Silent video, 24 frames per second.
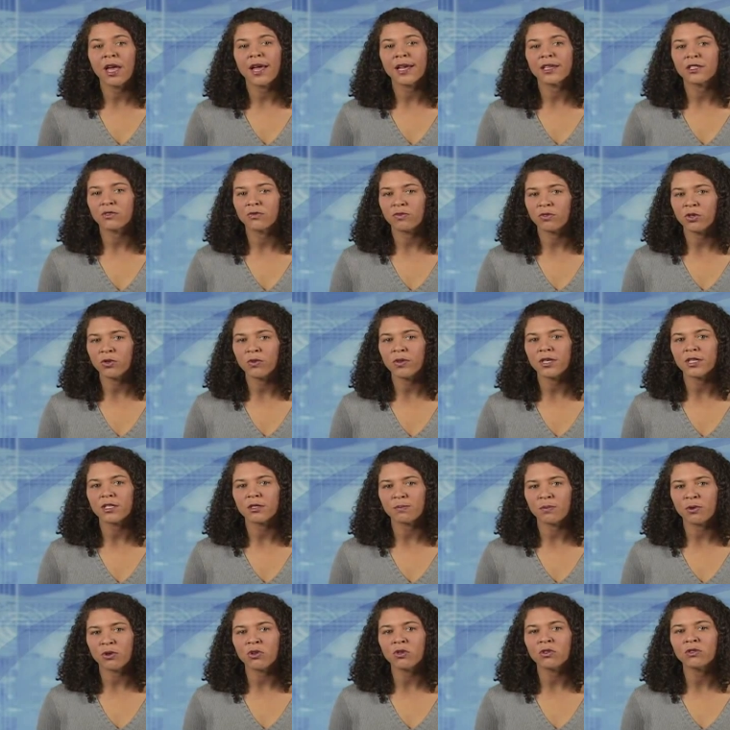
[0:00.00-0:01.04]
as fluid is
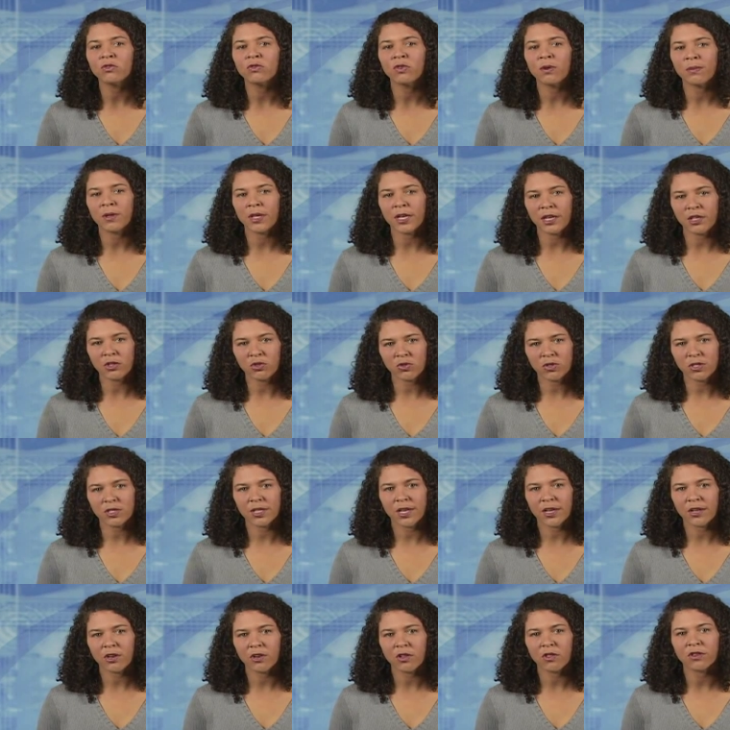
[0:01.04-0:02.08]
pulled from the
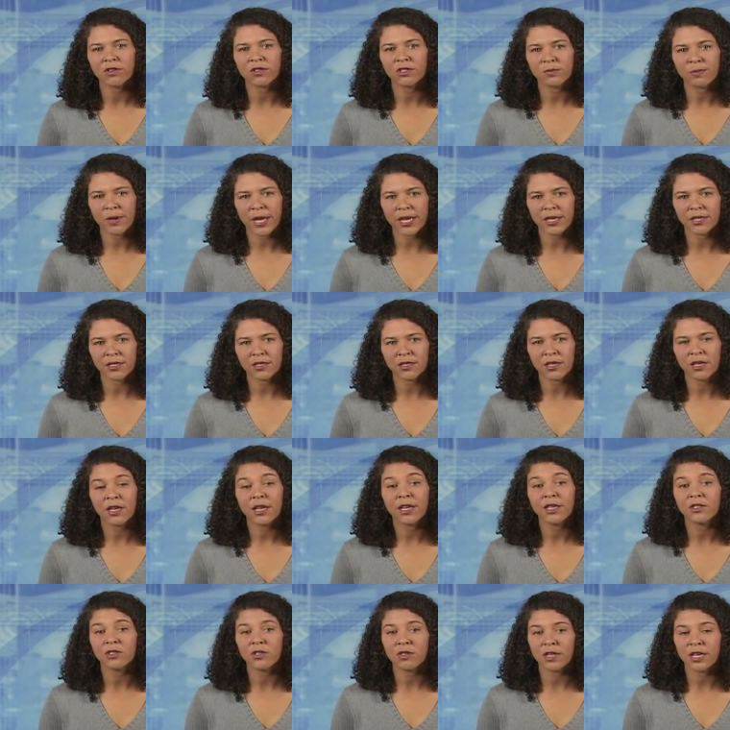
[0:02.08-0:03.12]
intracellular space
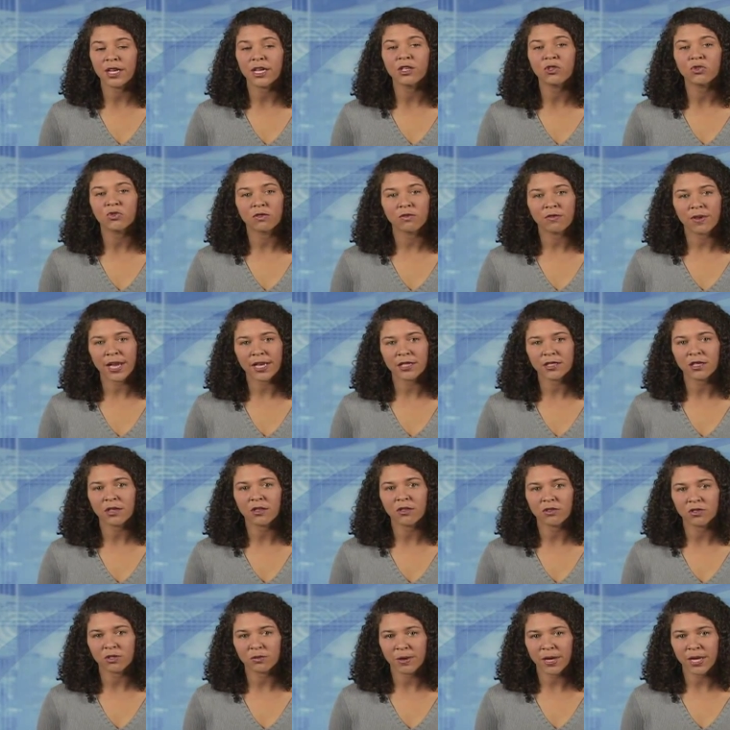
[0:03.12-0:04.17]
into the
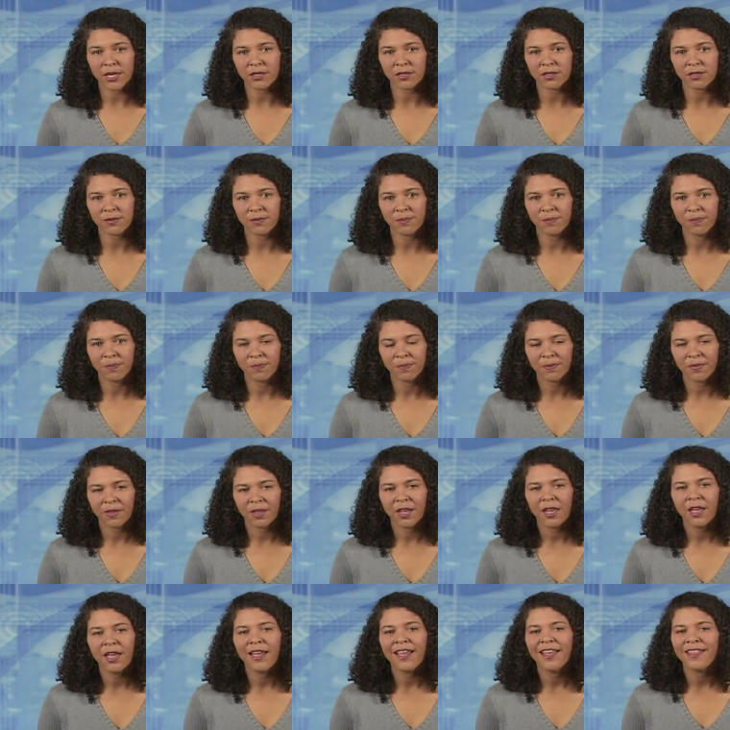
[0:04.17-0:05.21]
intravascular space.
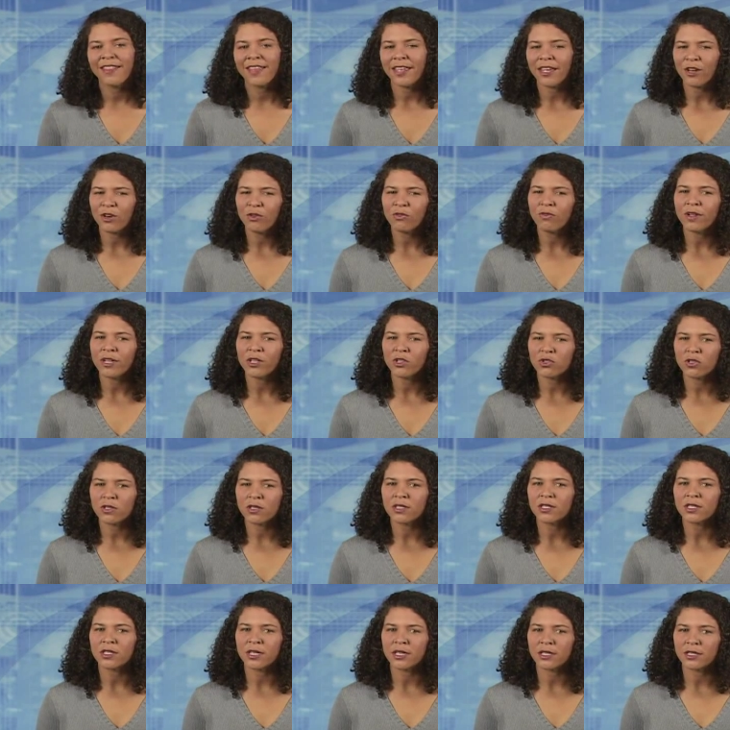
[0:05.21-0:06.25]
The
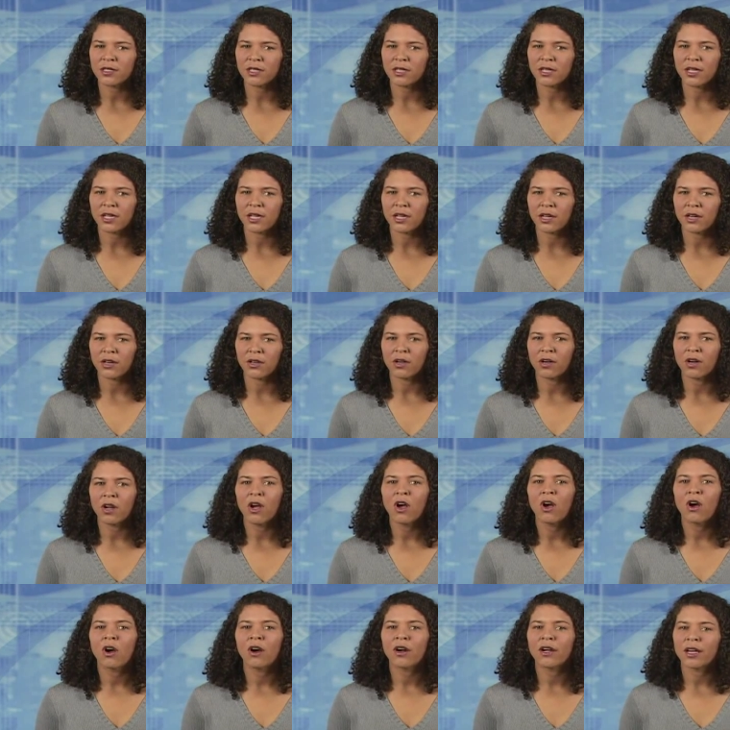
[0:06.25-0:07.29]
interventions listed here
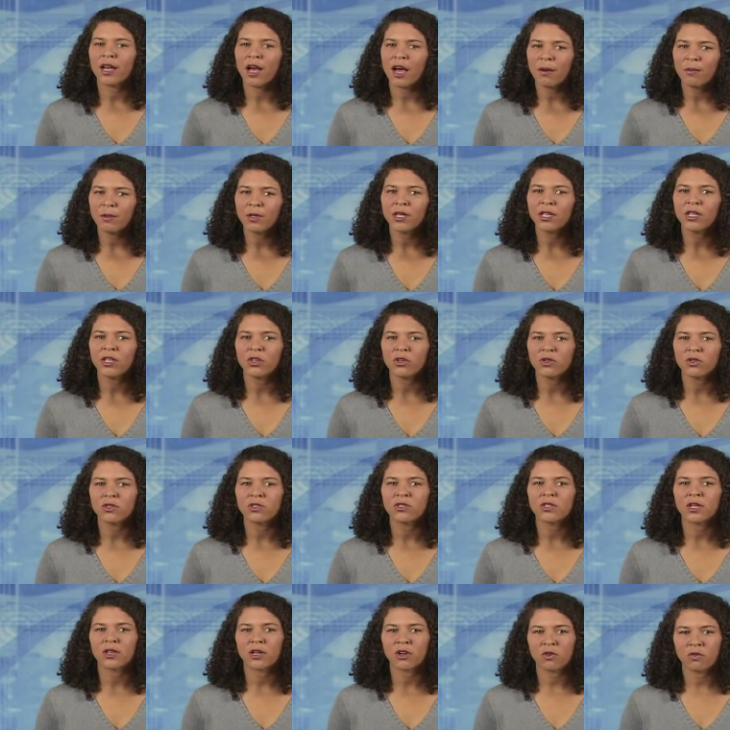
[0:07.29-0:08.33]
are commonly used
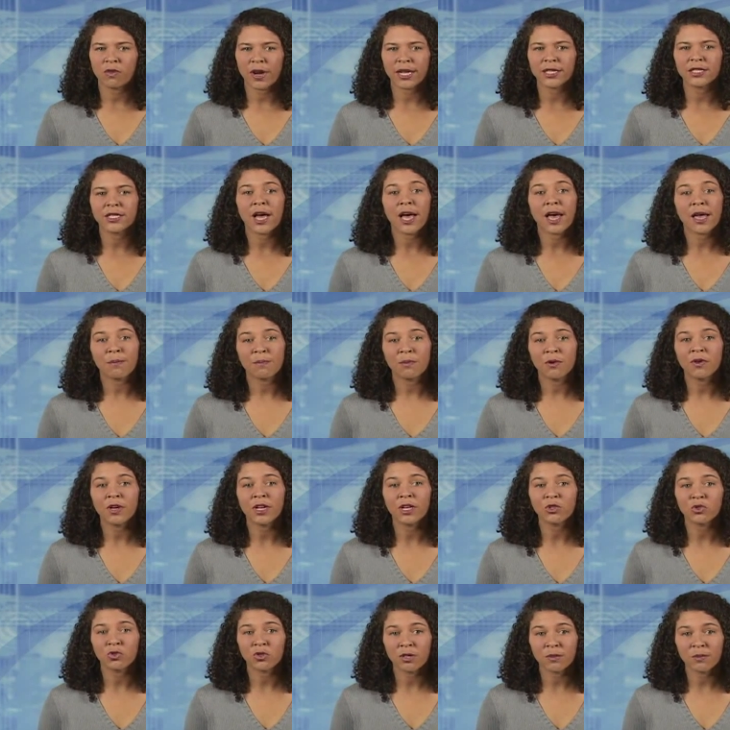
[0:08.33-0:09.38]
to correct
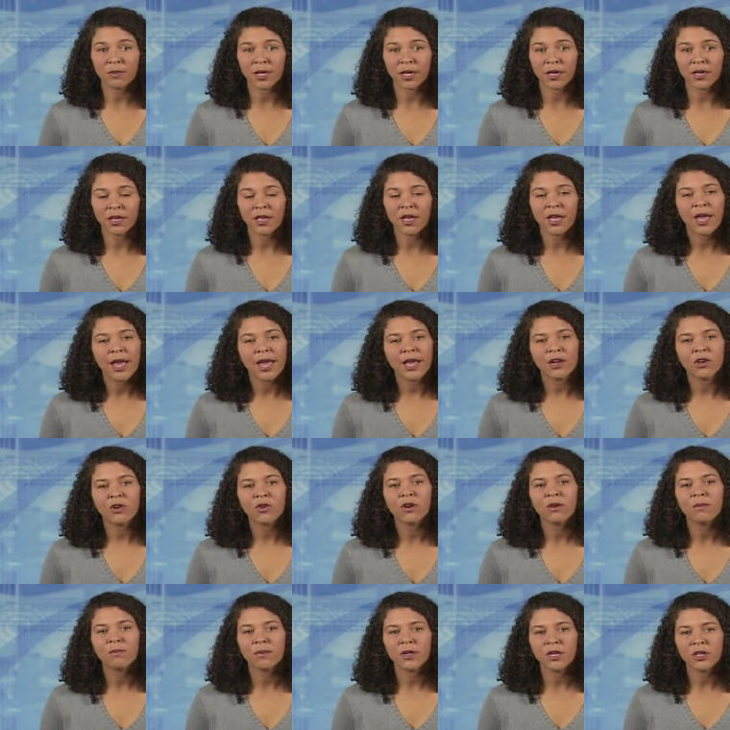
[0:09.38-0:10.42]
hyponatremia and are
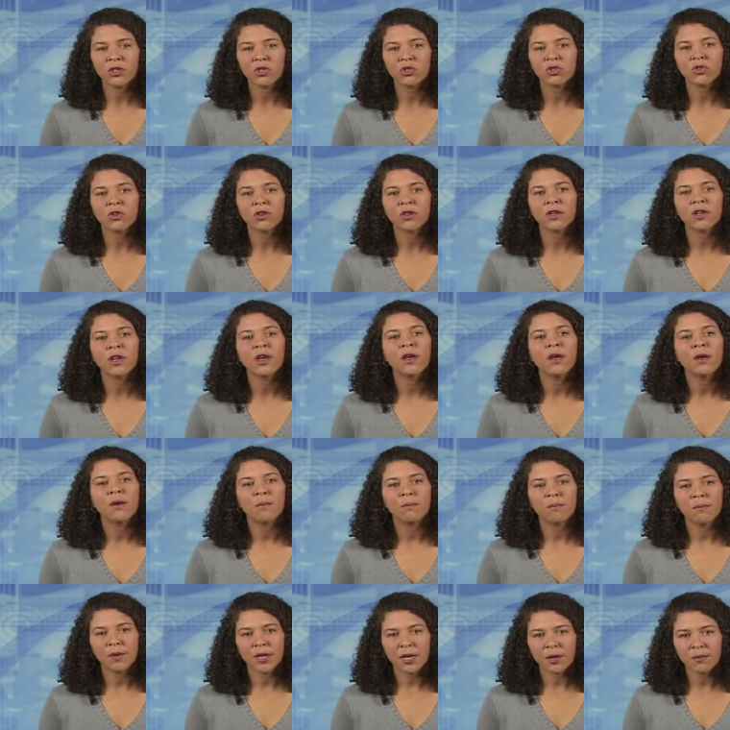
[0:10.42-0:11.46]
administered
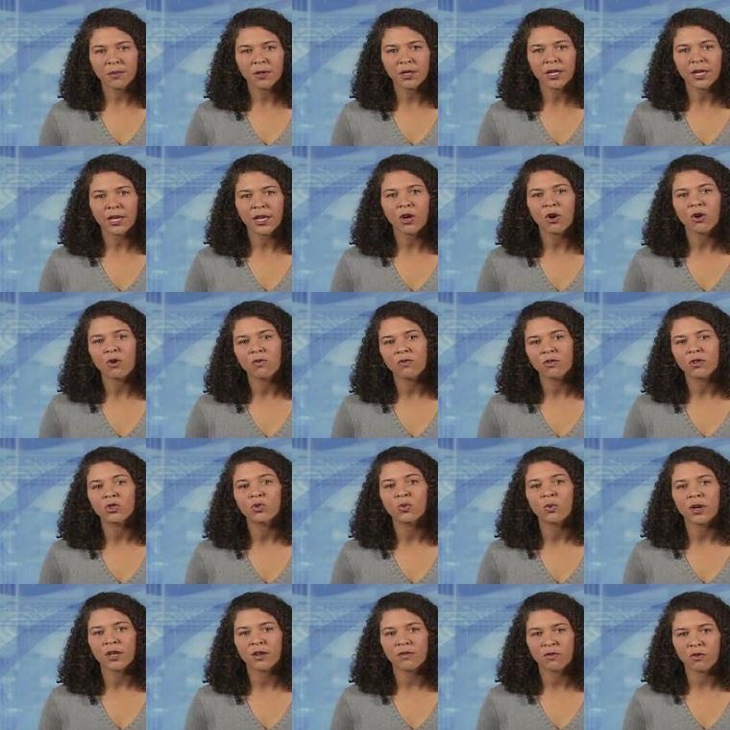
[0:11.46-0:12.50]
minimally over
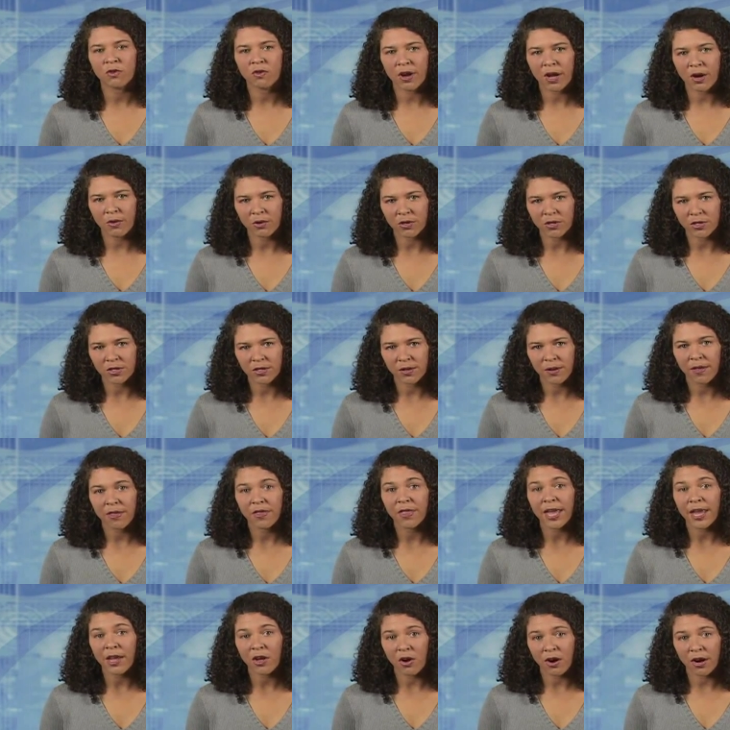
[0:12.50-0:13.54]
24 hours.
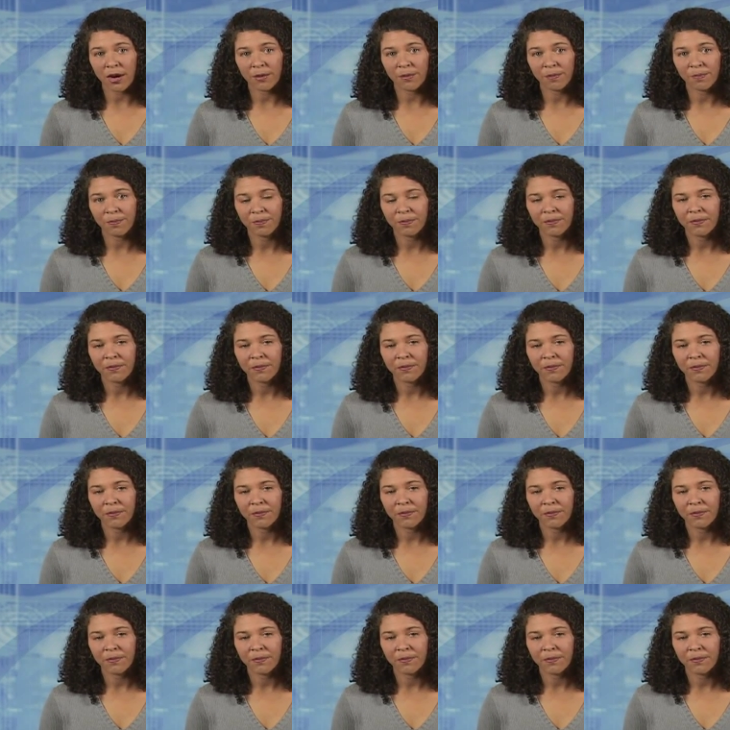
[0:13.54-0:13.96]
They are